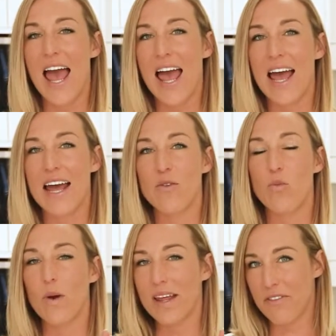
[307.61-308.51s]

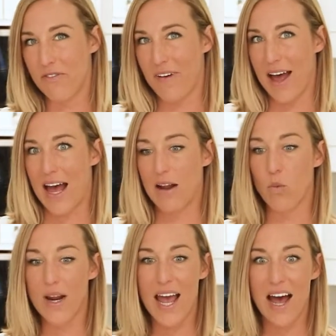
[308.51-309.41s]
And with fat,
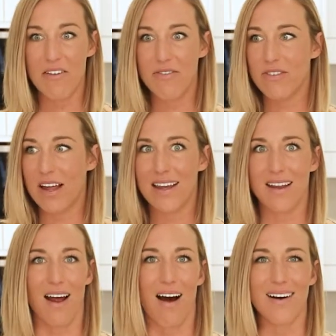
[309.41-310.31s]
we have like an